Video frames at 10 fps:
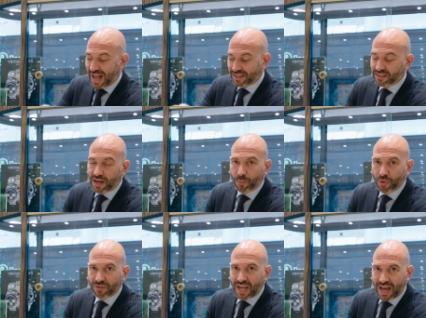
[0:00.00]
has now
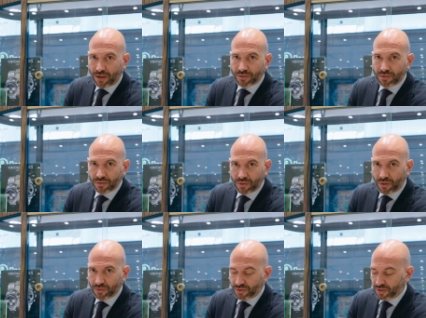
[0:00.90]
moved out
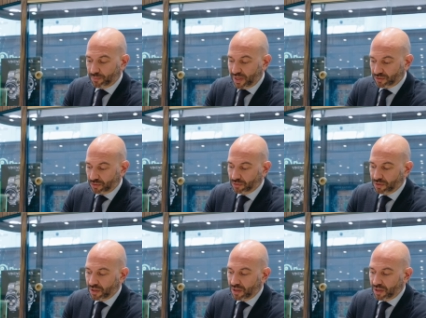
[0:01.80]
onto the bezel